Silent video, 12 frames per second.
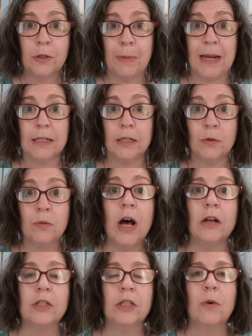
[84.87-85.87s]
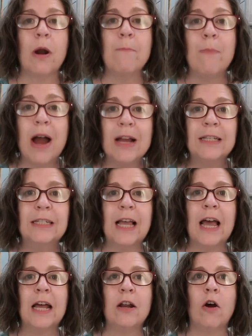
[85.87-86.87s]
space as well. So our
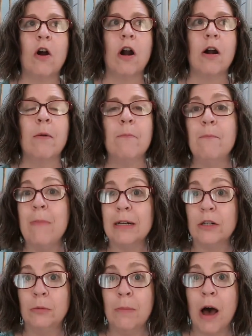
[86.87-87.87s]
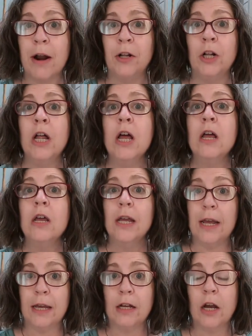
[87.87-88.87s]
mindset, our mental model,
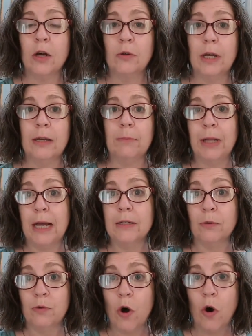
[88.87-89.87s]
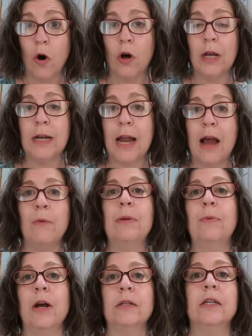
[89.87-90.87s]
it plays a role in how we
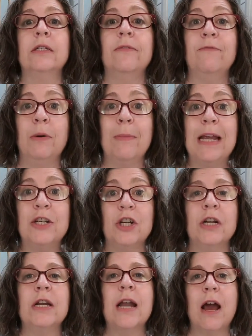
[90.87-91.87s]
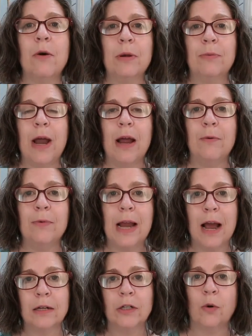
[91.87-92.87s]
process information and how we
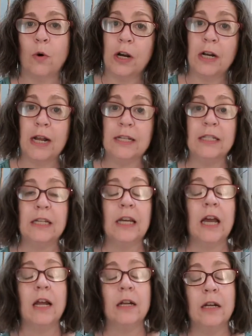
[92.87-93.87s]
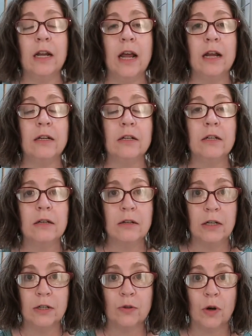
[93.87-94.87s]
react to organizing and
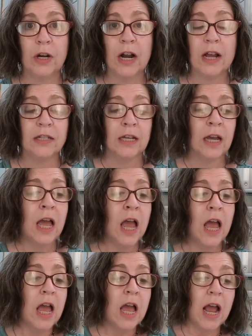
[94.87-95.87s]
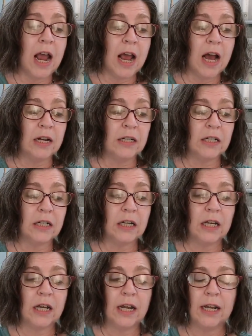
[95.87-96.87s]
disorganizing. And
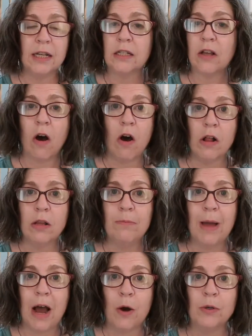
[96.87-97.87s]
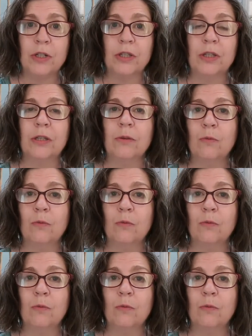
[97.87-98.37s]
it's all about